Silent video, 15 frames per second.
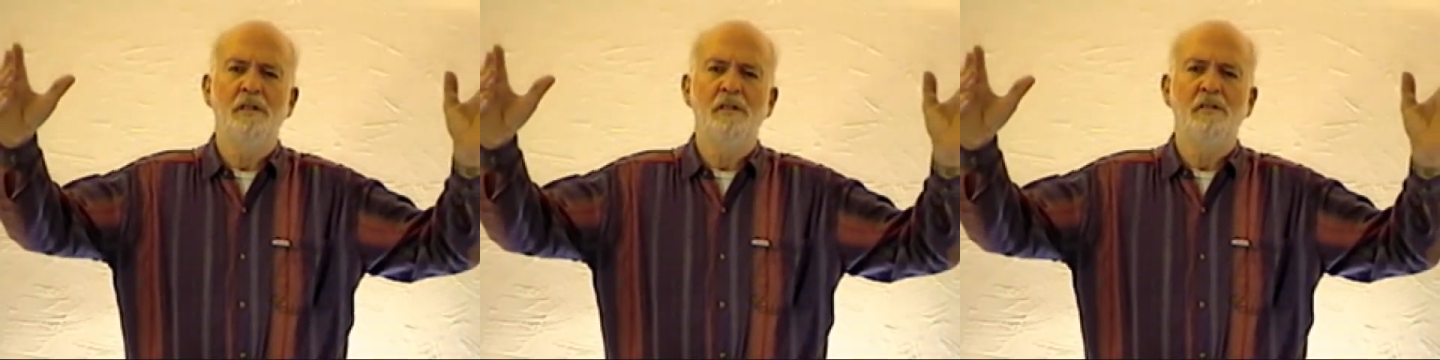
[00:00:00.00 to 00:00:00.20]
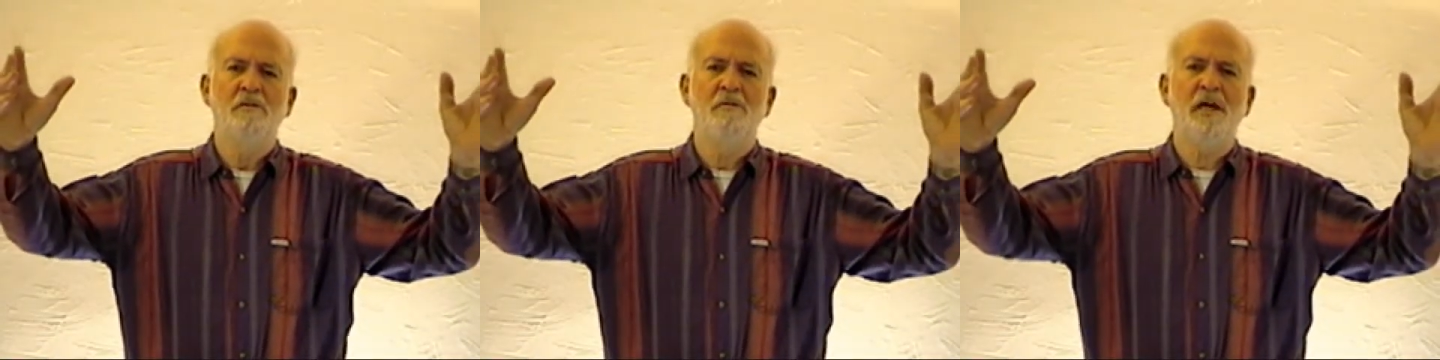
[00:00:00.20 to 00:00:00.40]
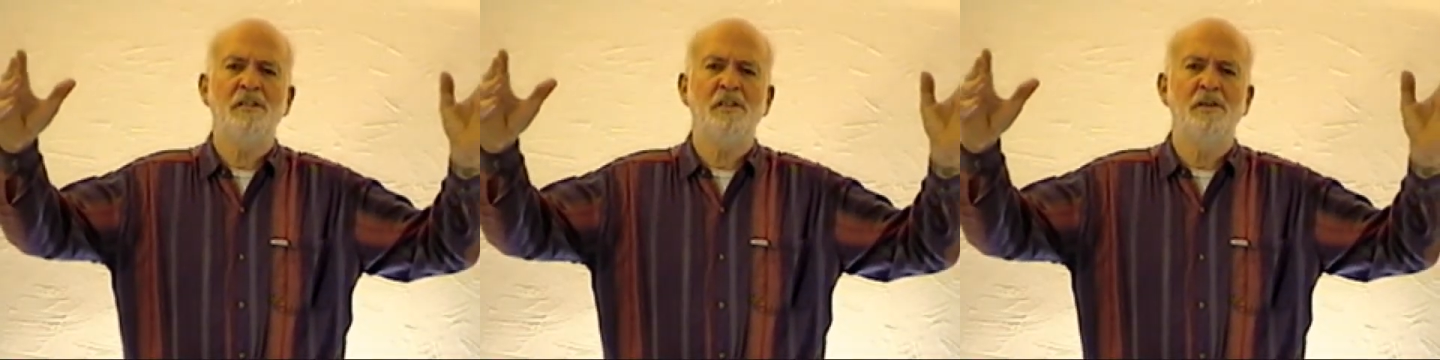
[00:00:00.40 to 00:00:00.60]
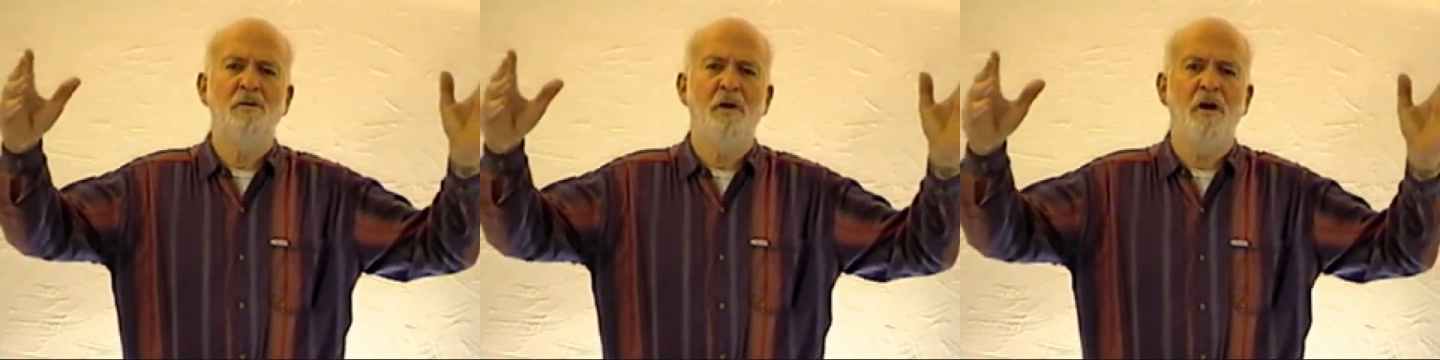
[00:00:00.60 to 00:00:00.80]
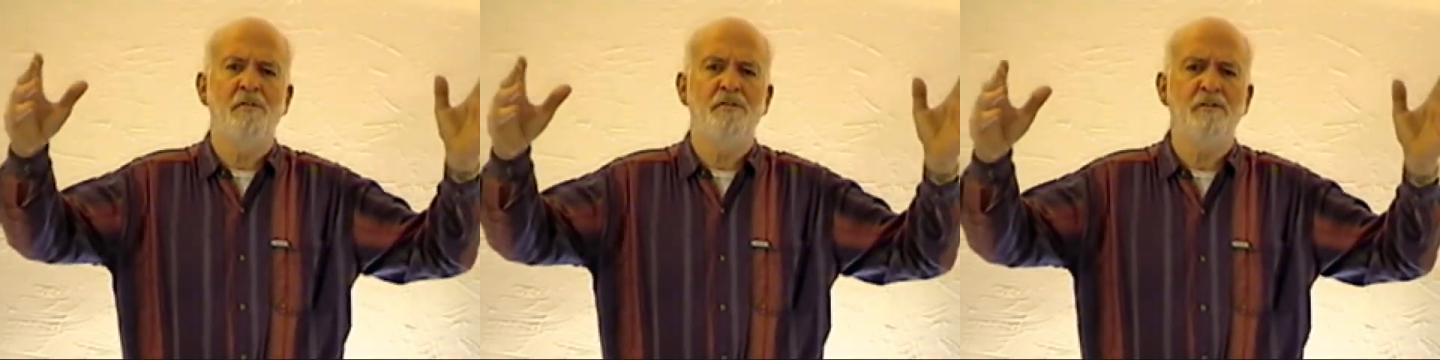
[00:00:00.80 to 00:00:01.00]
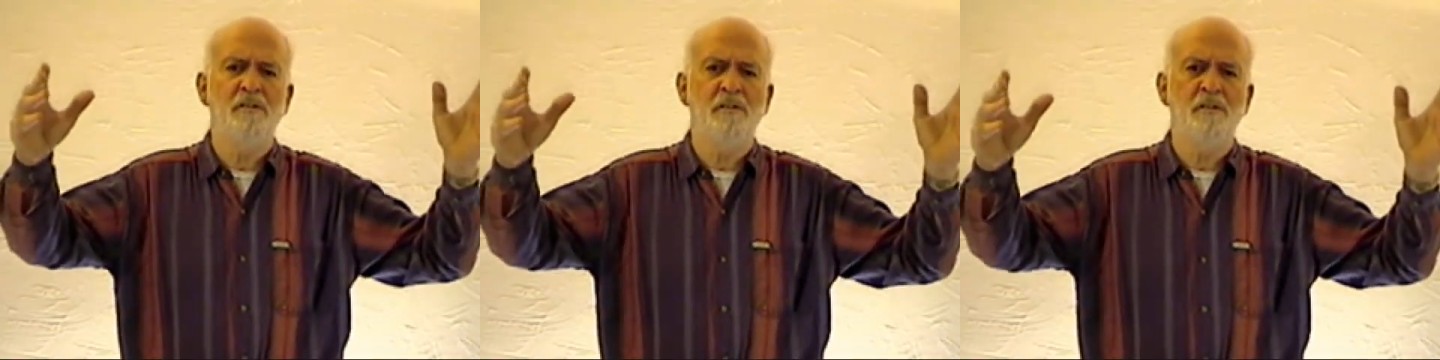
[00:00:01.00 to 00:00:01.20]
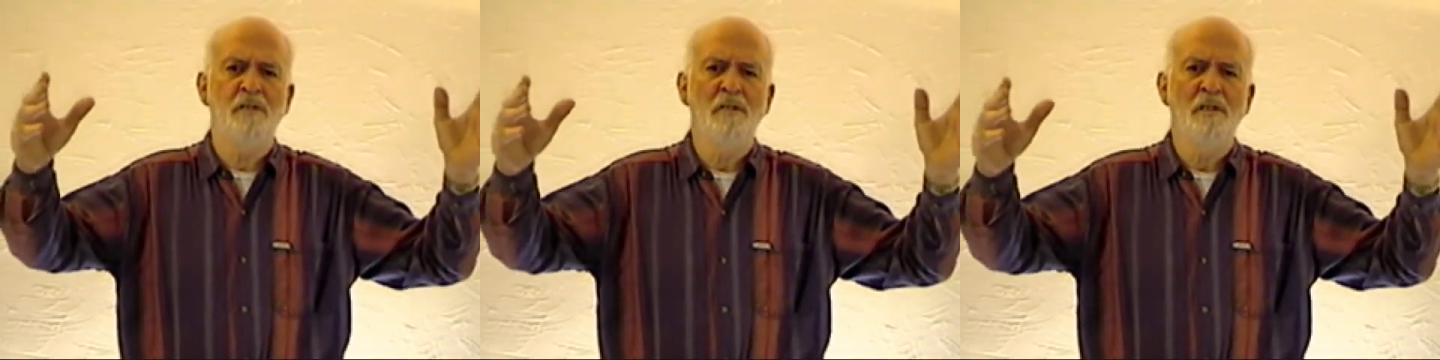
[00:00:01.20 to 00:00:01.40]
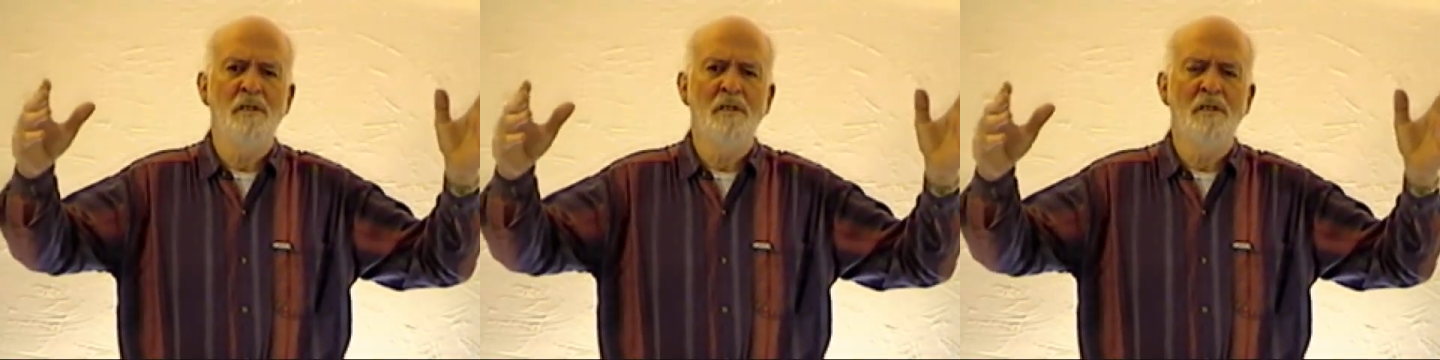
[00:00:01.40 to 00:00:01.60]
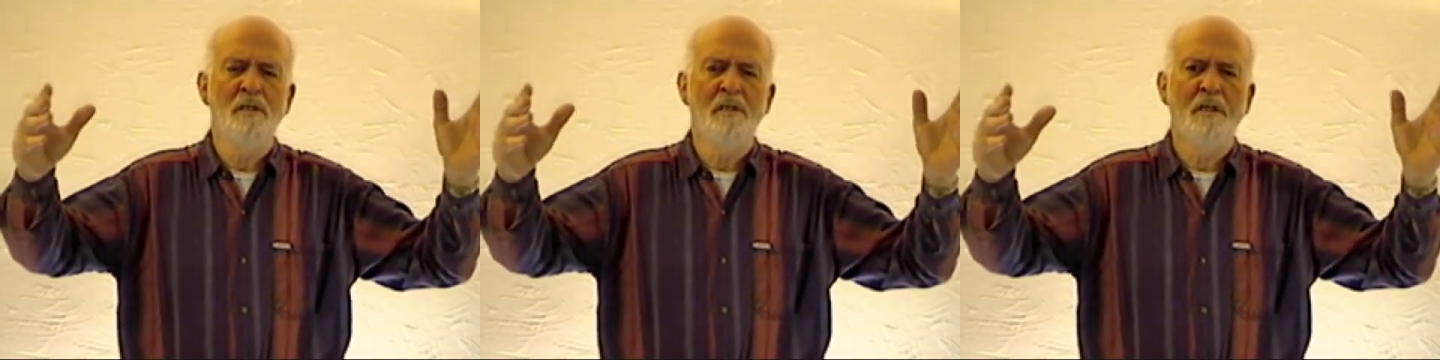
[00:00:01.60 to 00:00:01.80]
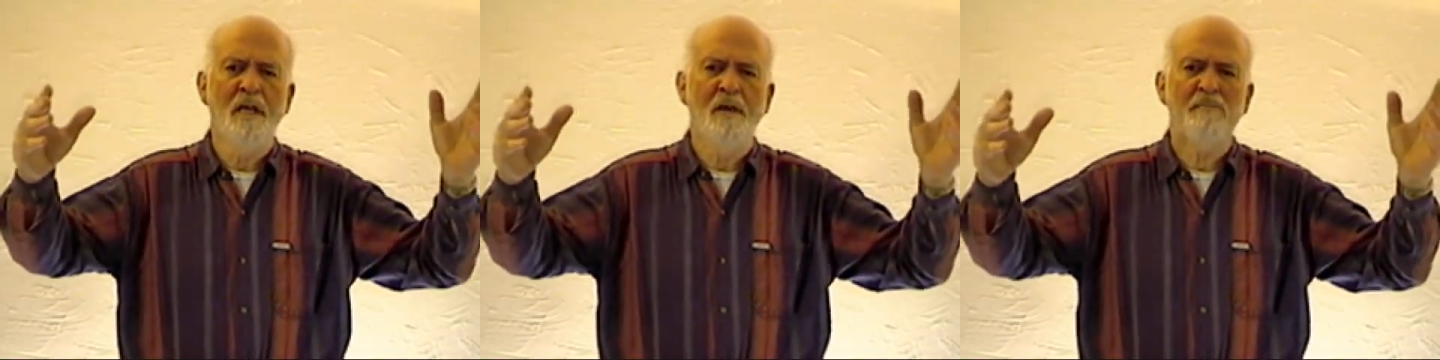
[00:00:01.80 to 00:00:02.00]
to rescue orphans
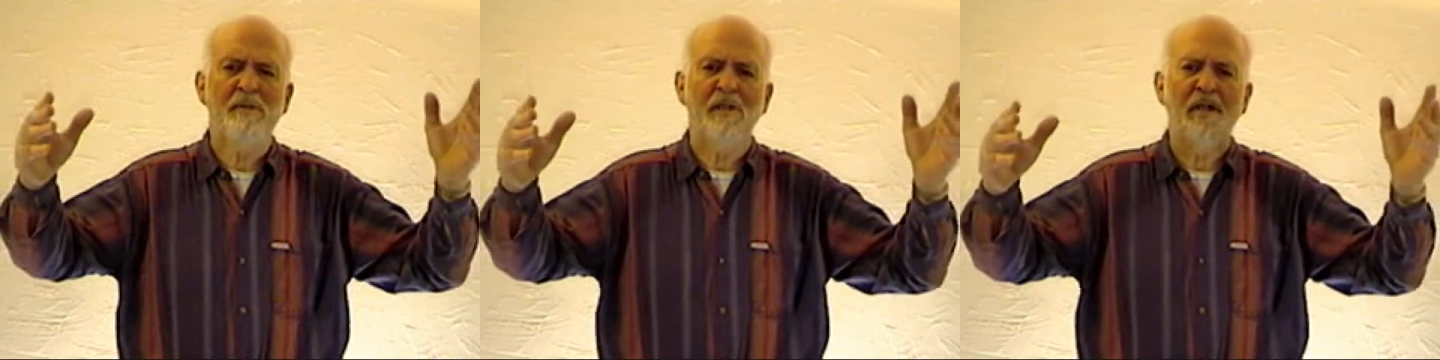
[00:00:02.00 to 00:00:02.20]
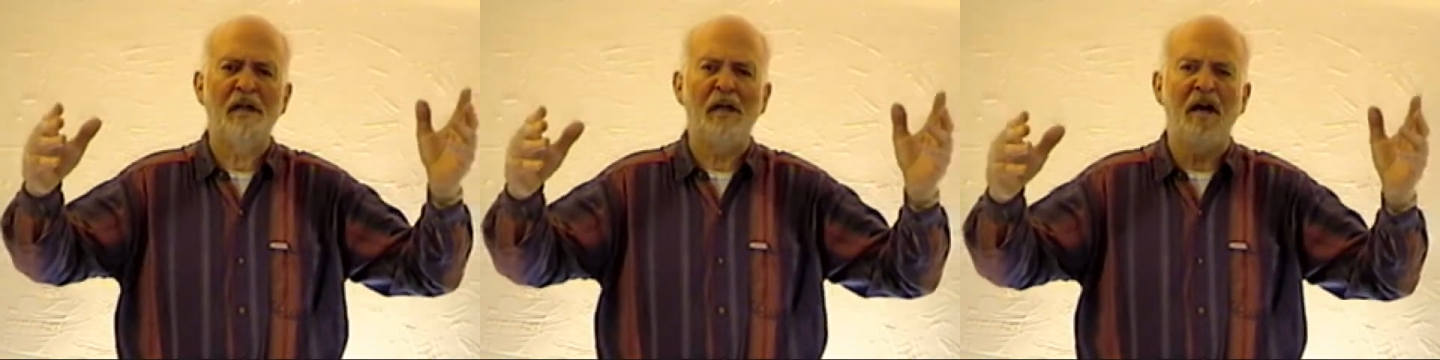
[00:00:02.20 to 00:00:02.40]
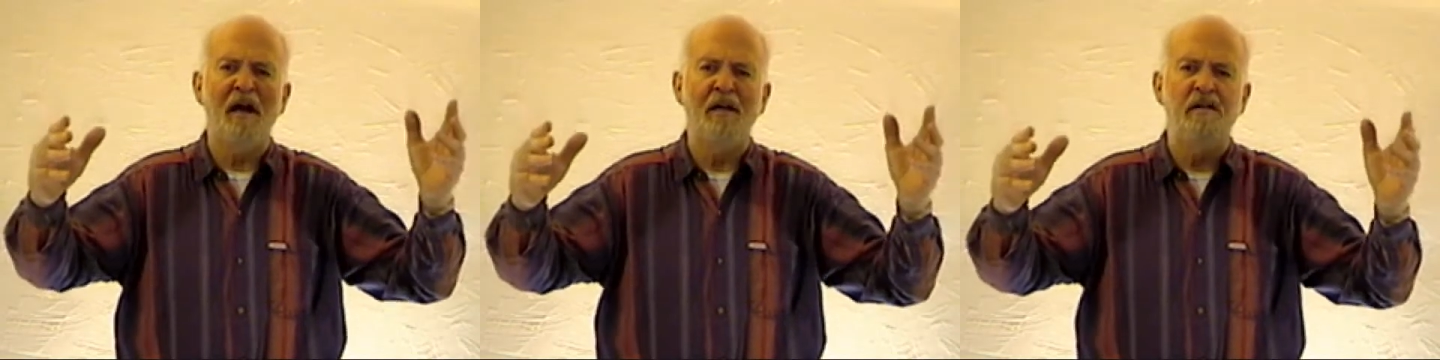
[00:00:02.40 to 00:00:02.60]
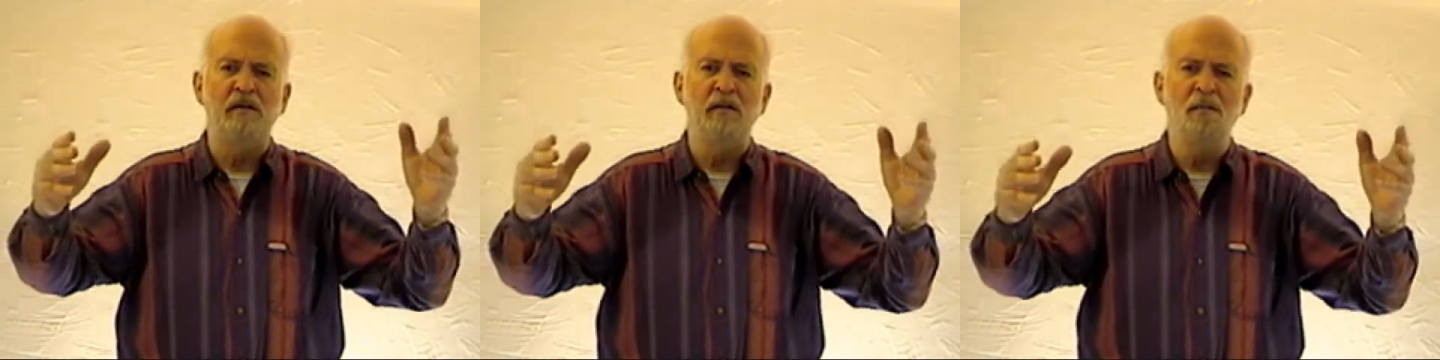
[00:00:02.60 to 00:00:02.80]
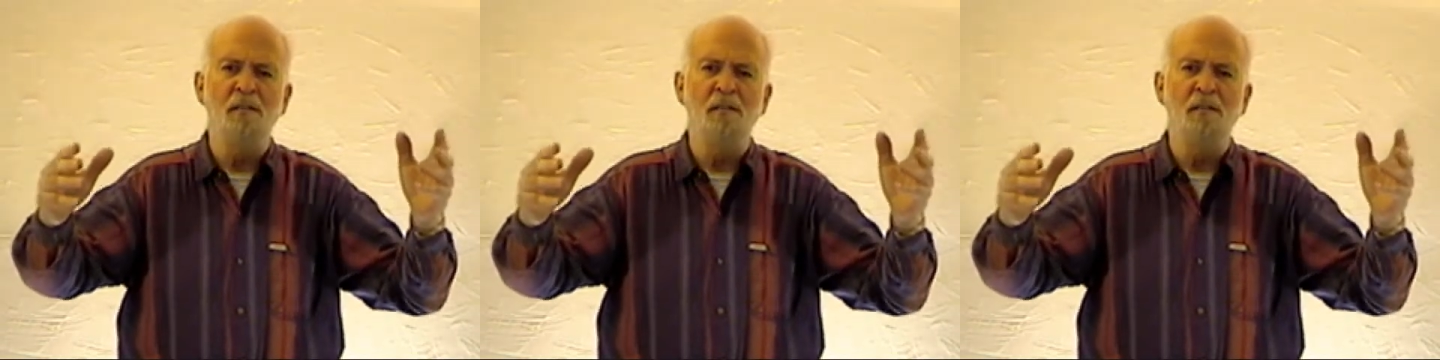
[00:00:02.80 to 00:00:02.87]
kept in a garden